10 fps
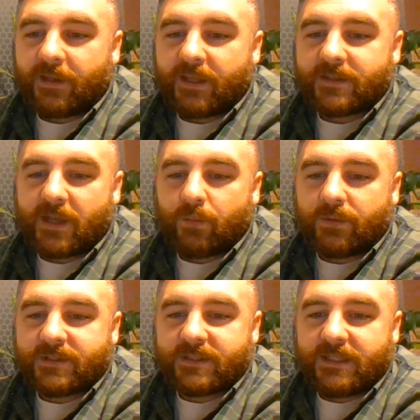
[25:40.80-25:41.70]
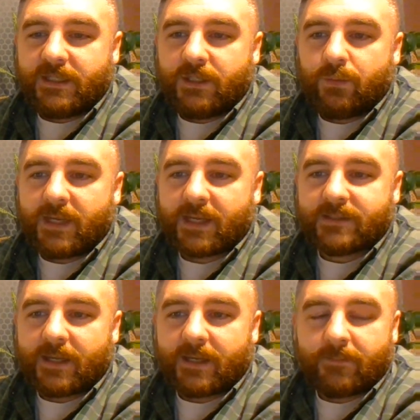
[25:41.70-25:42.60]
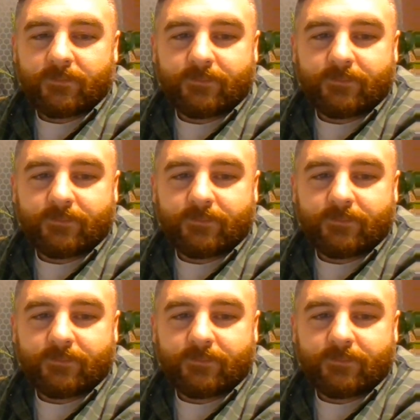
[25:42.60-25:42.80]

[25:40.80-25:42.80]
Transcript: guess I will see you next time.